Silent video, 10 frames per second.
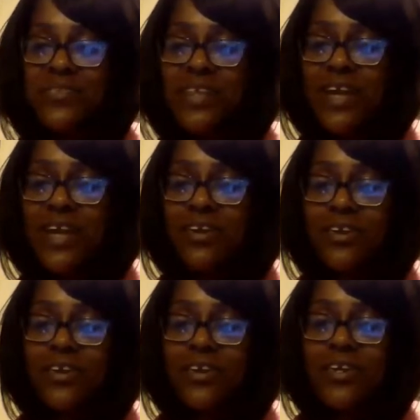I know you're
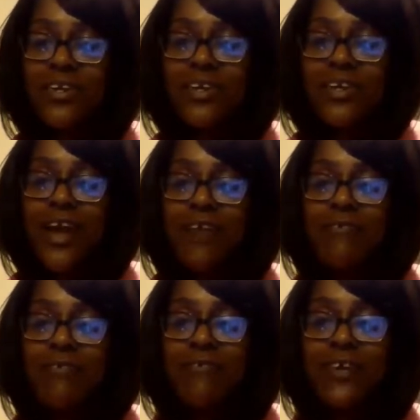gonna look how you
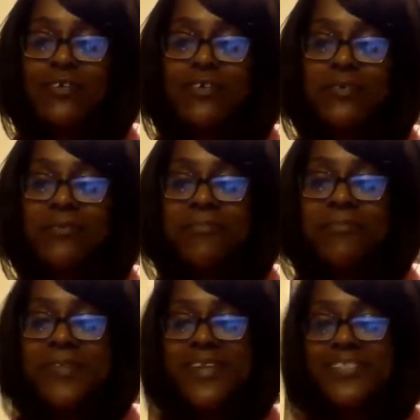feel
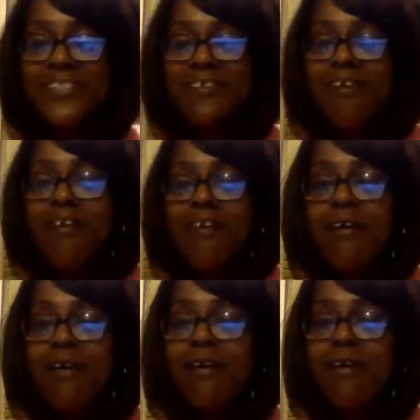best.
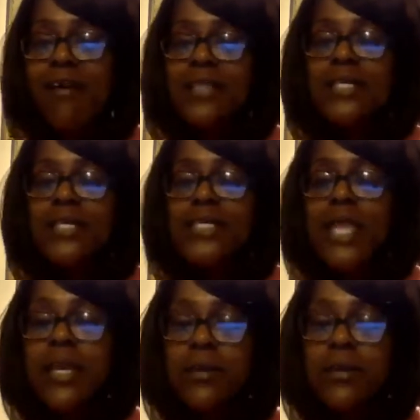Ah,
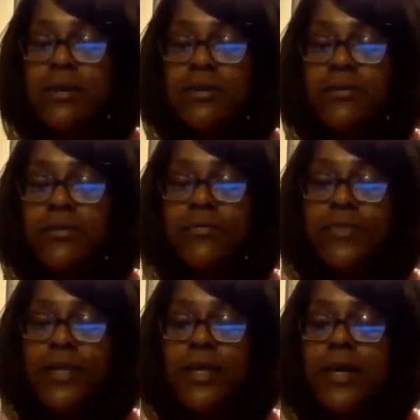thank you.
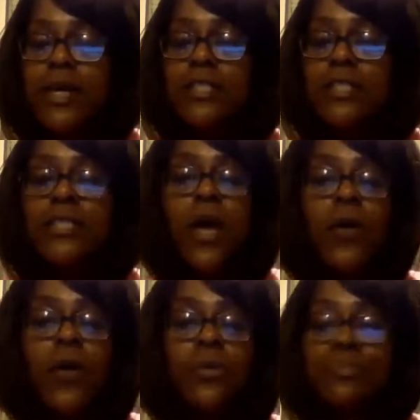
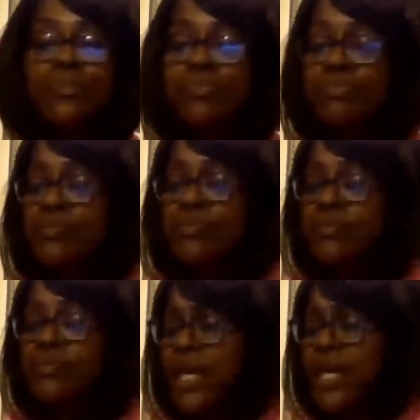So
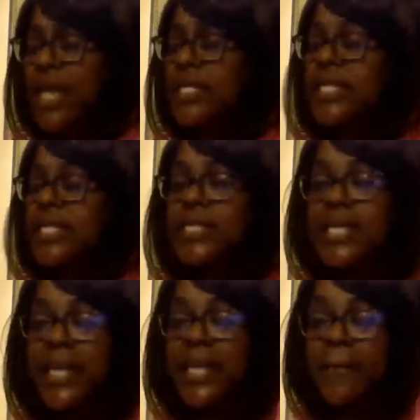I need to
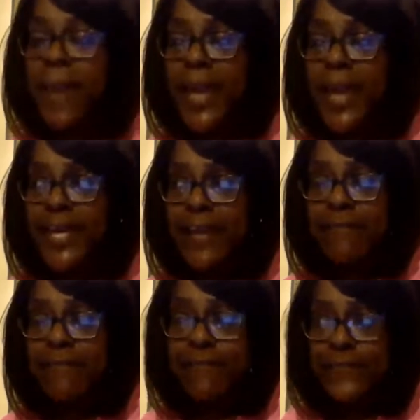get back and
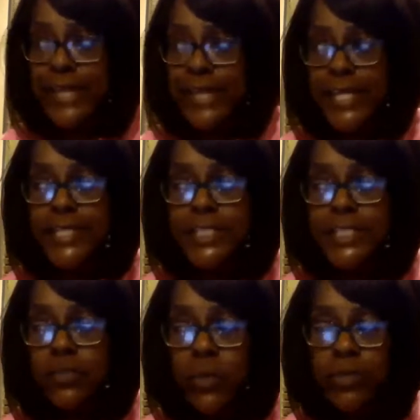finish
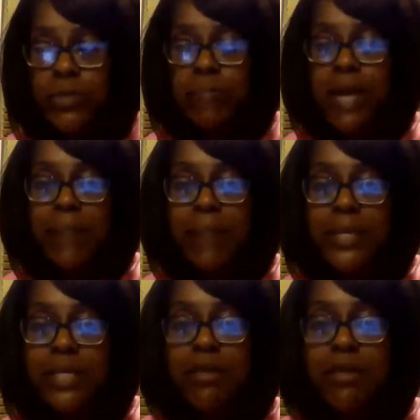sweeping,
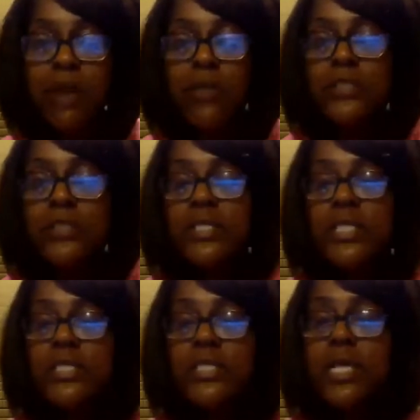mopping, and all those things
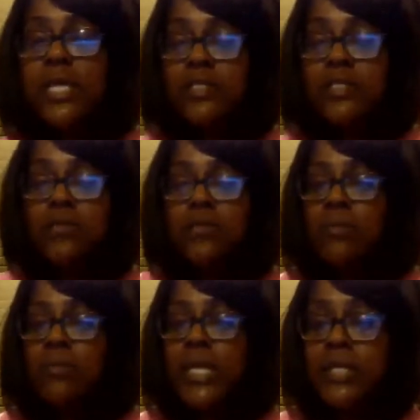and get into
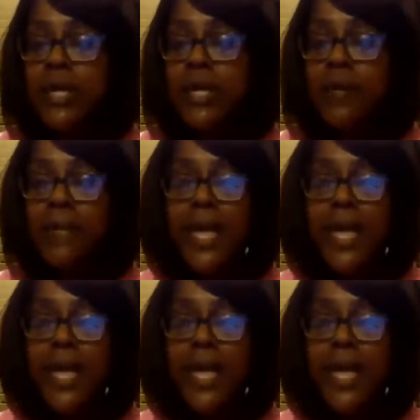my day.